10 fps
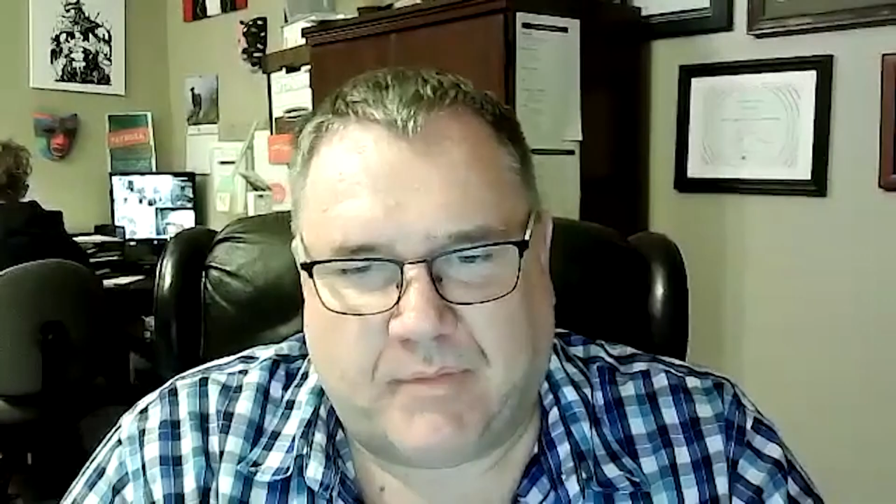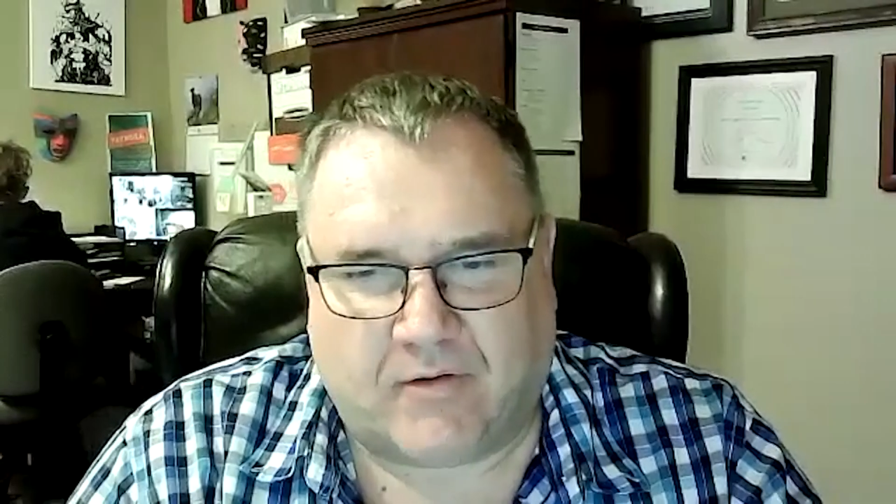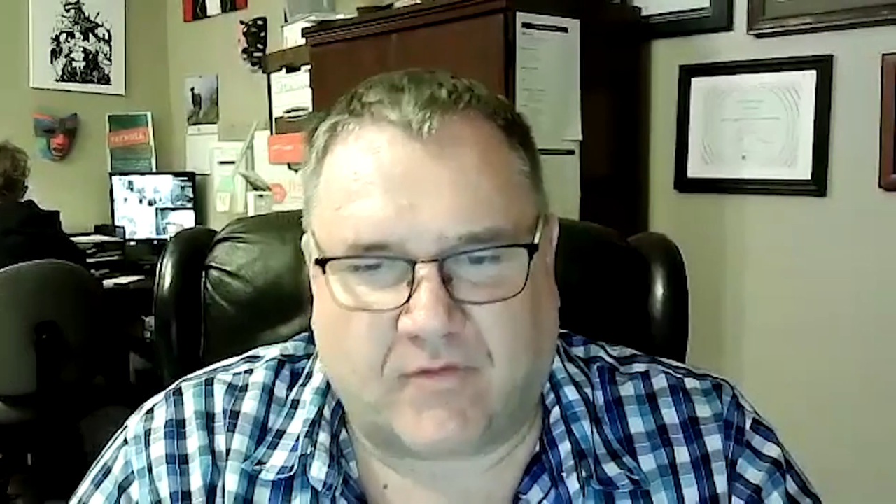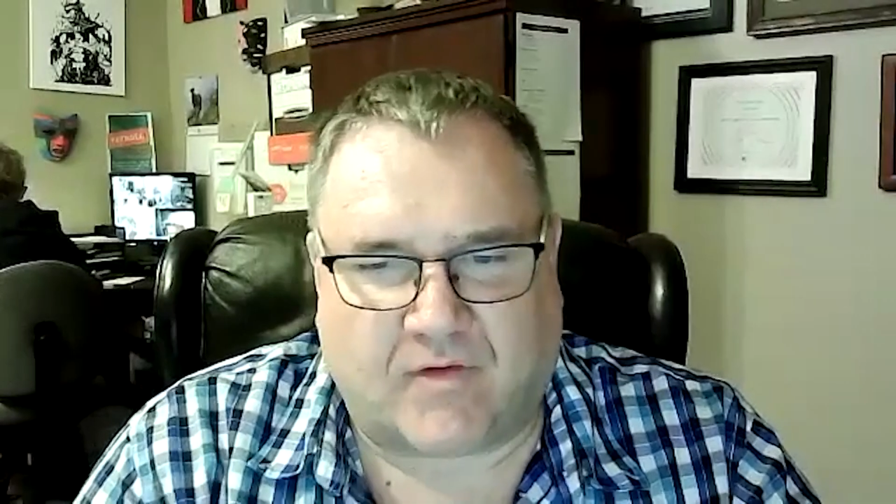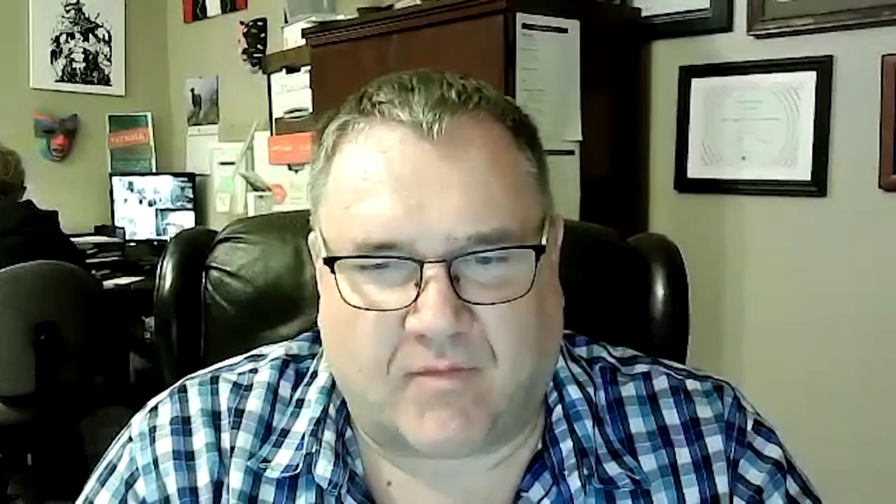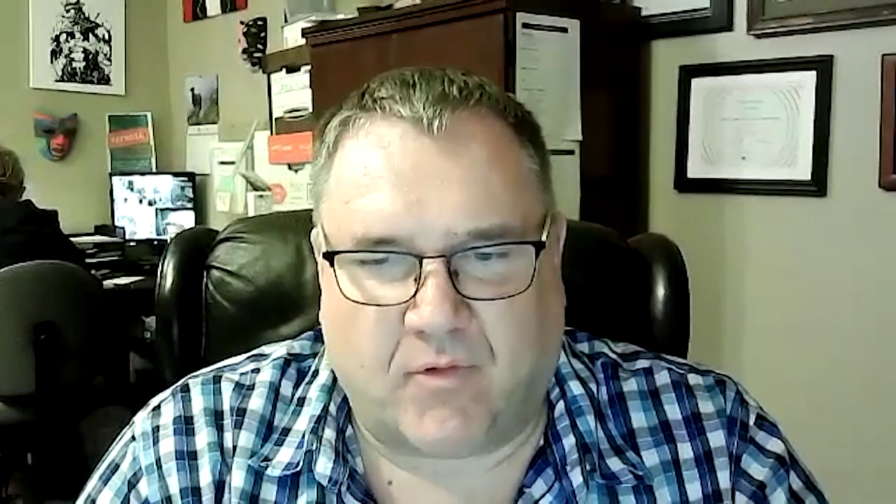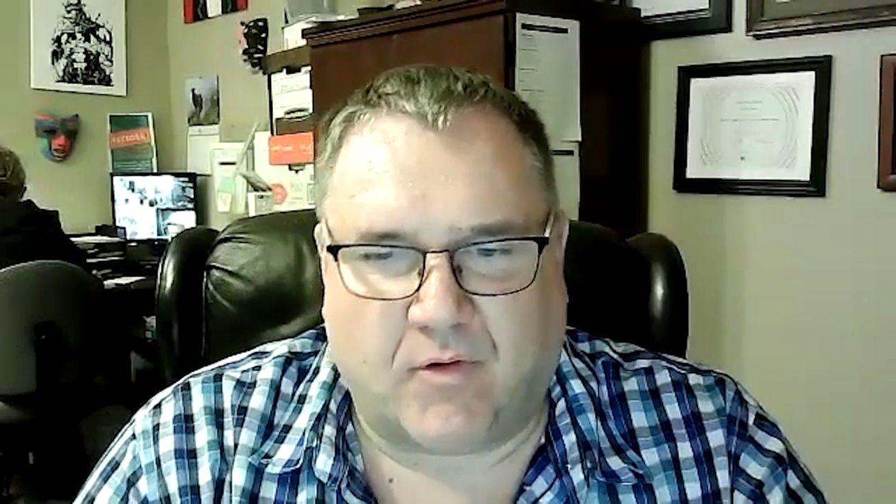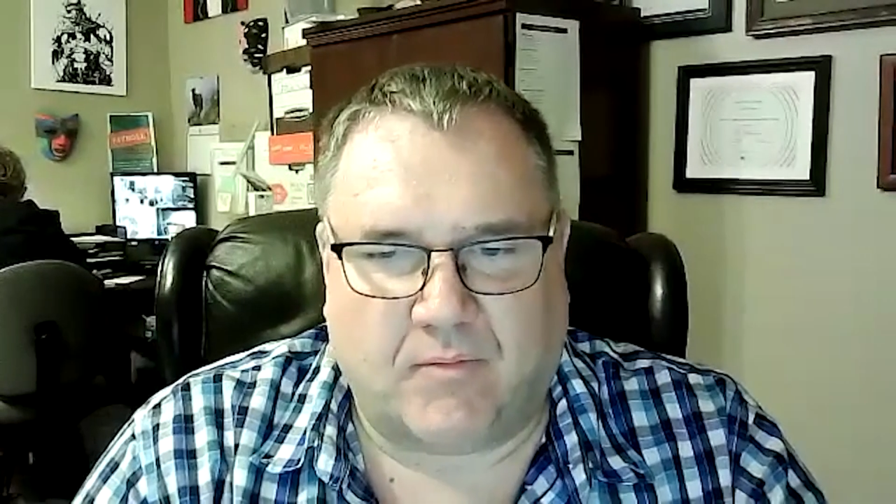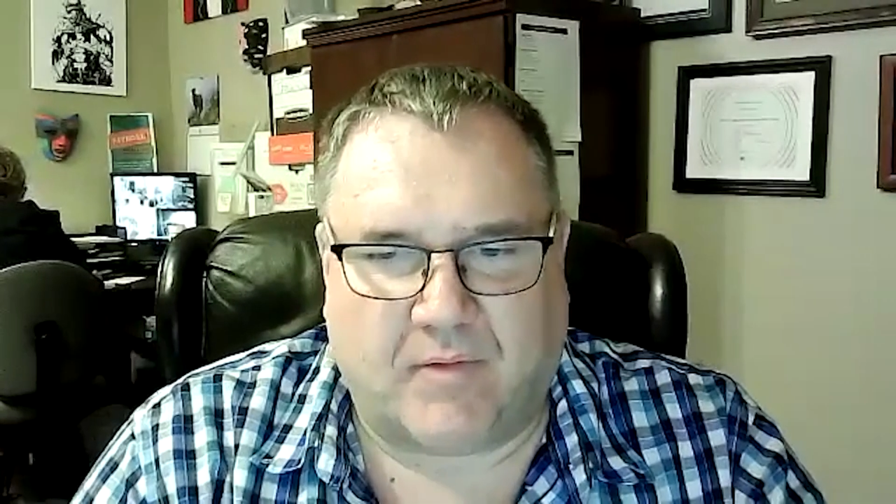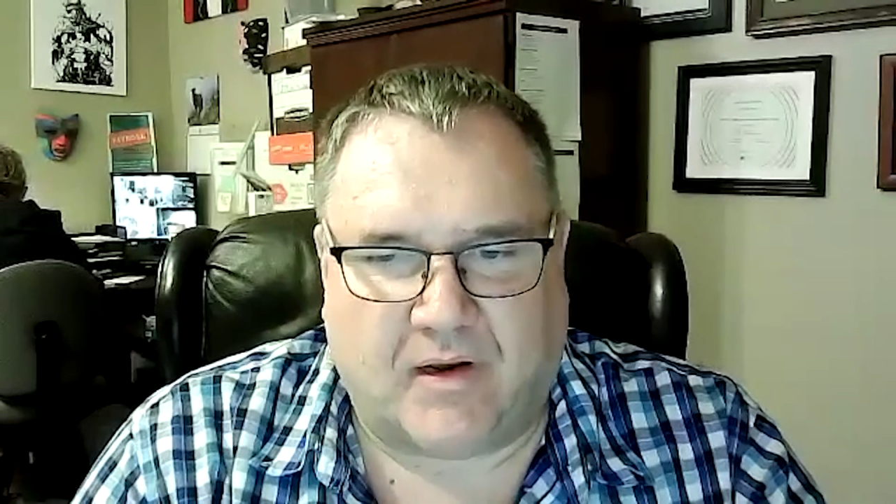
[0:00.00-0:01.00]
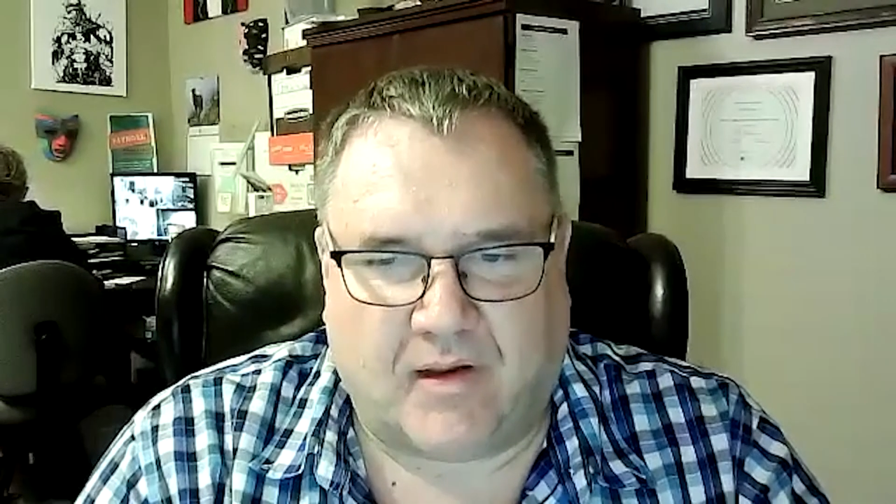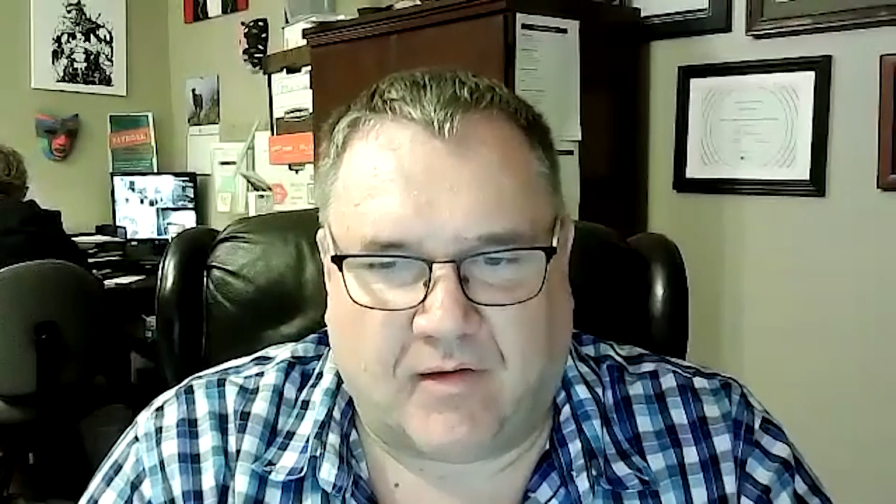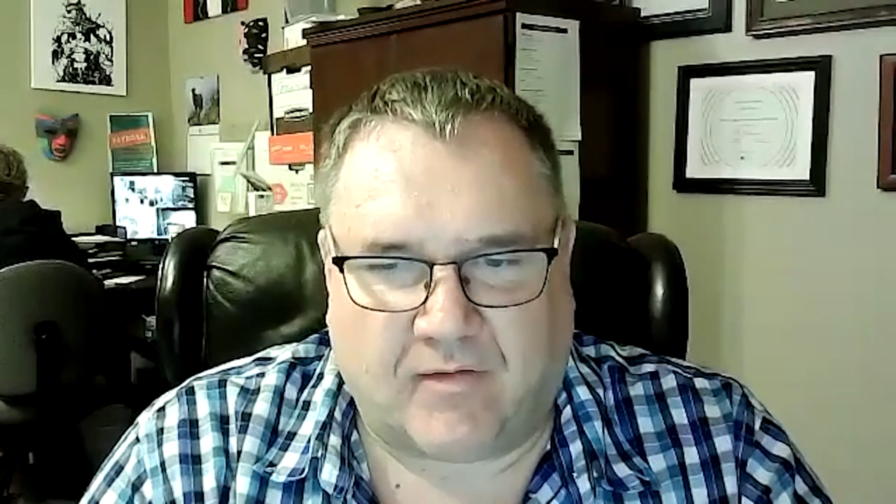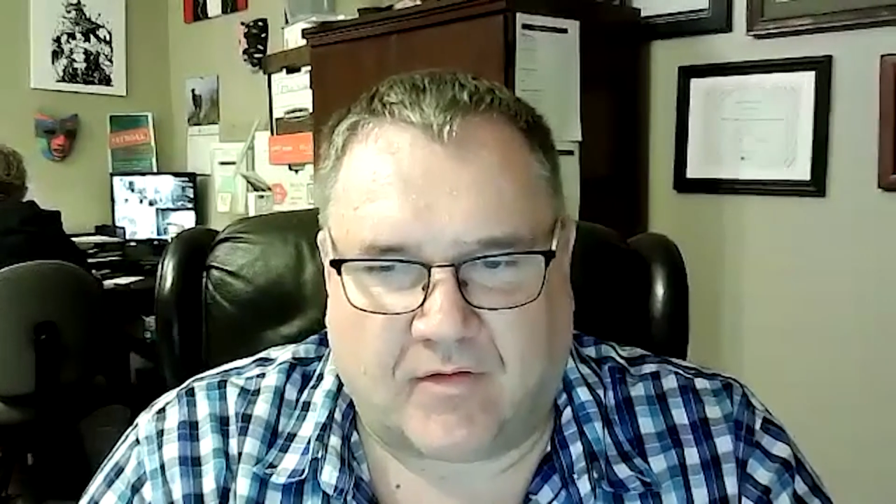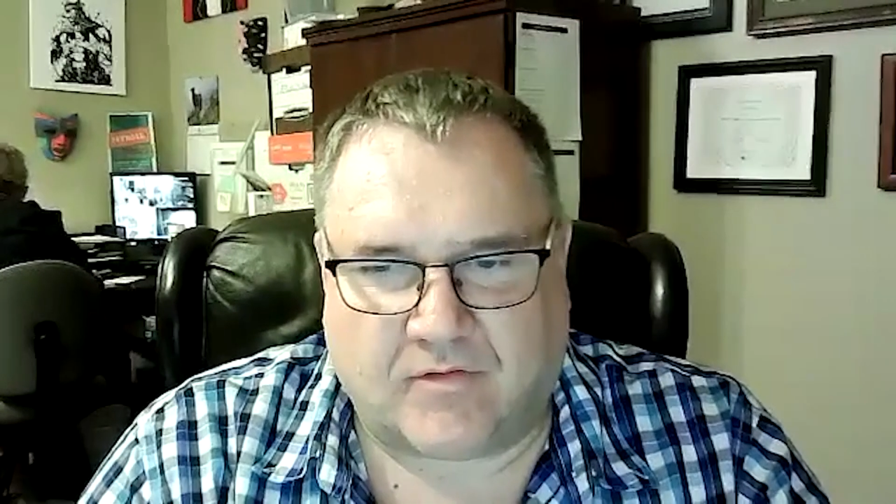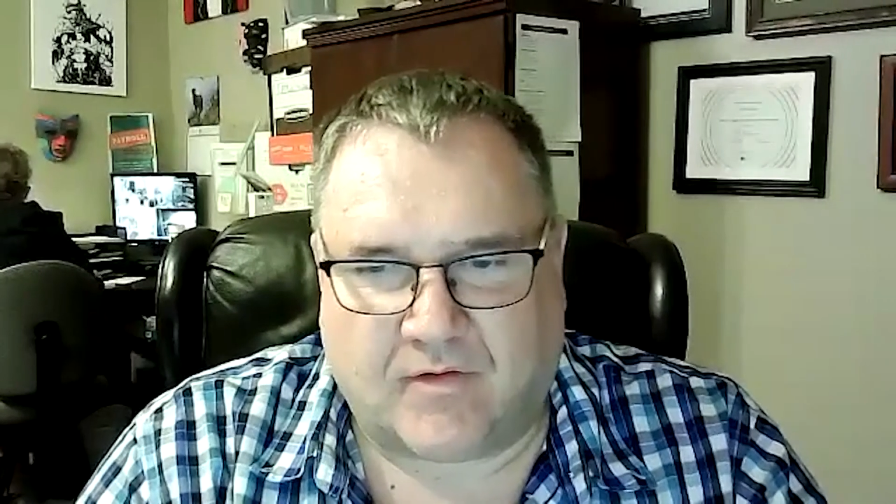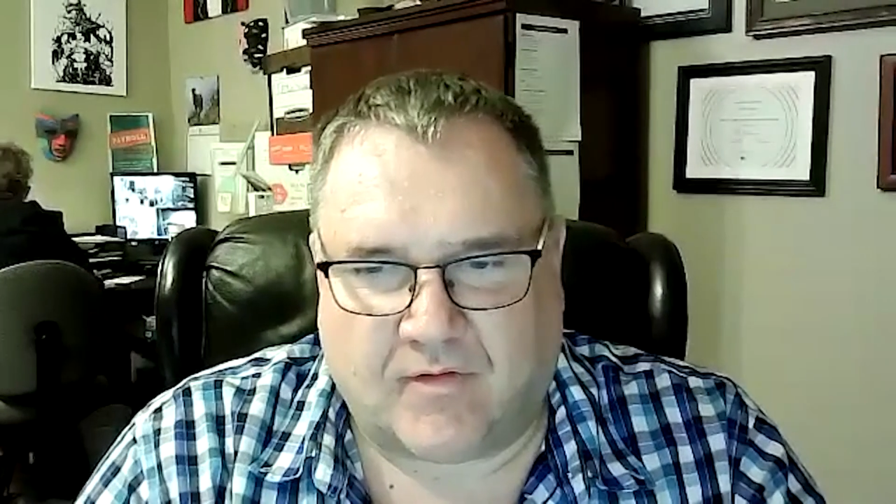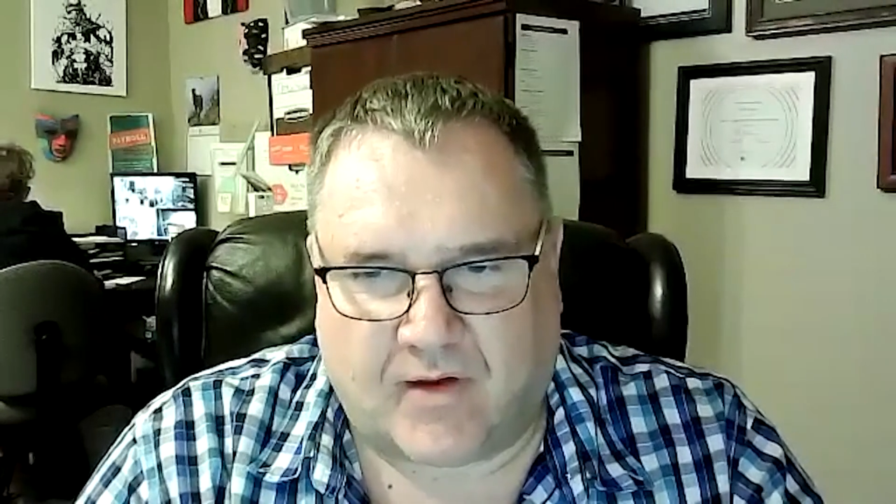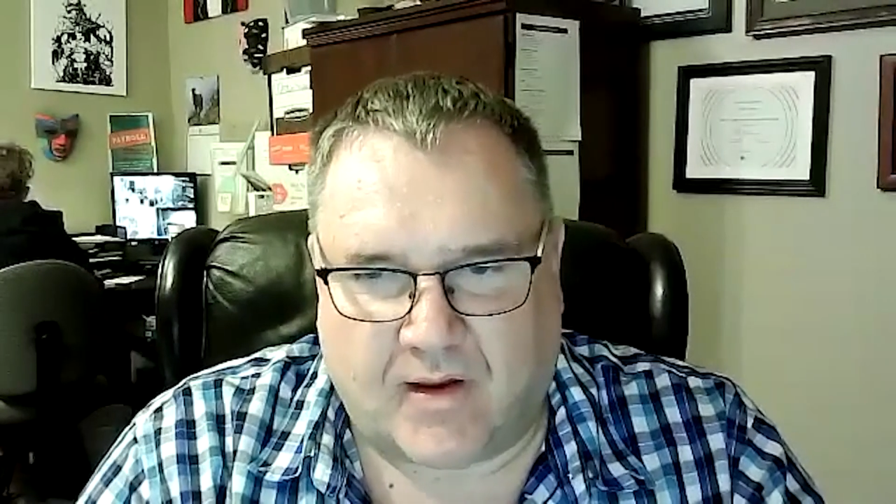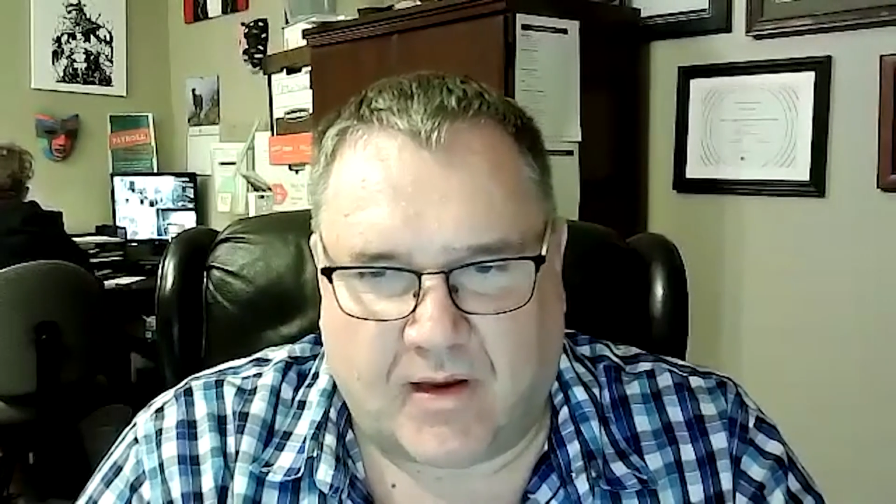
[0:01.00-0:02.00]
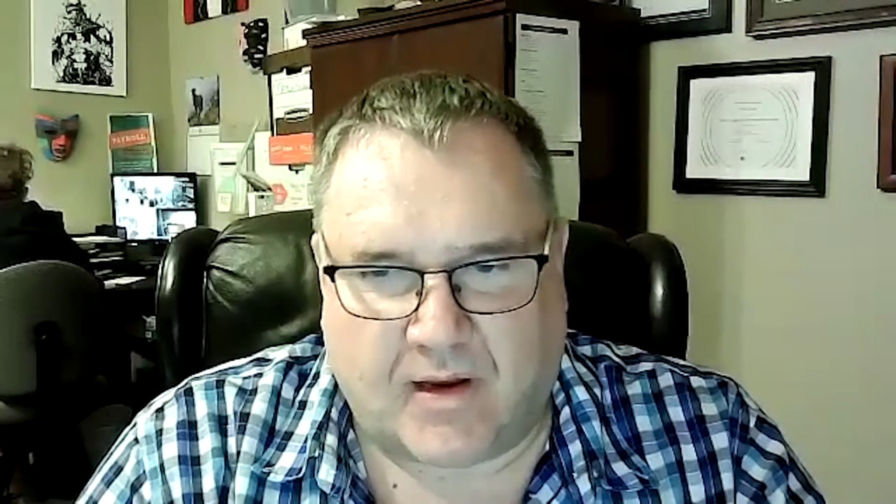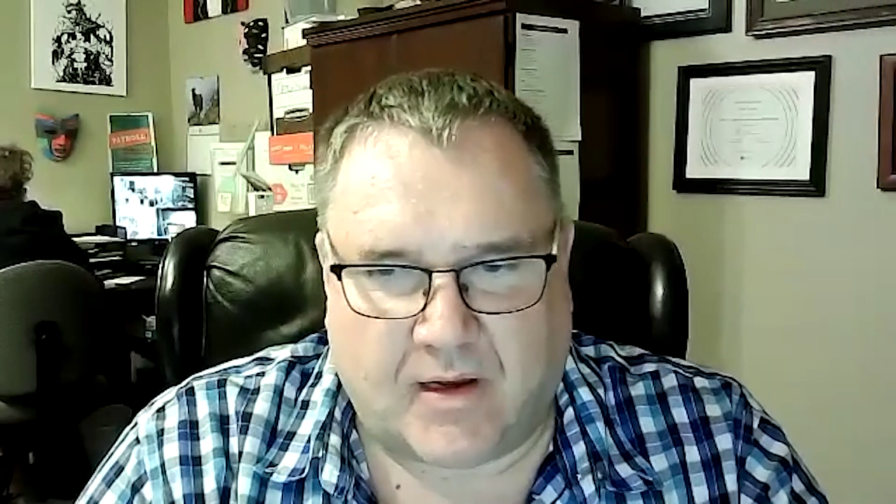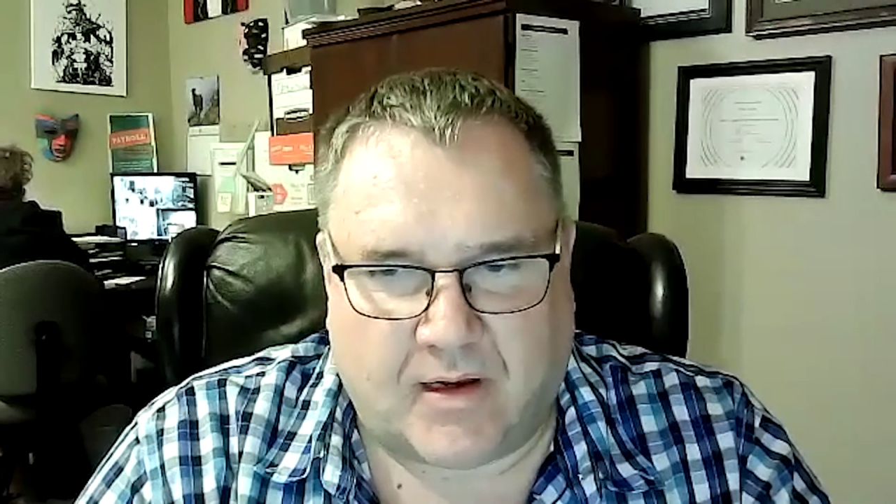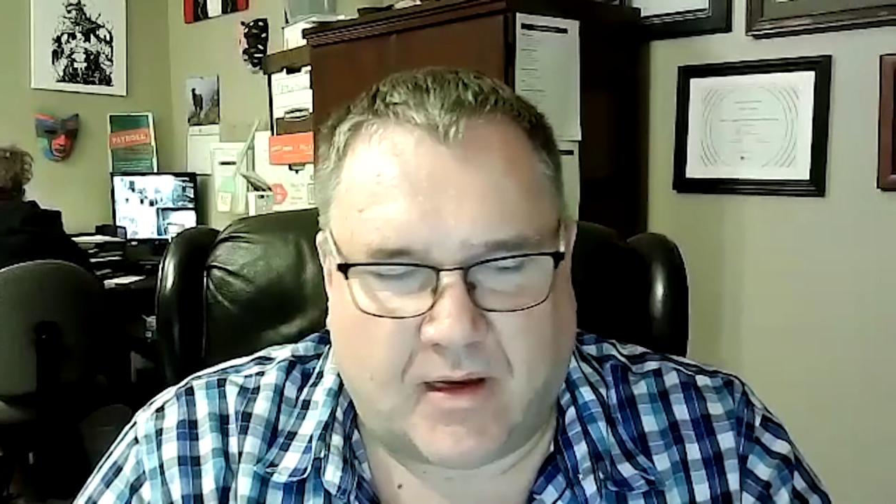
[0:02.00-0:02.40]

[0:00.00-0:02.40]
Peer support meetings such as AA,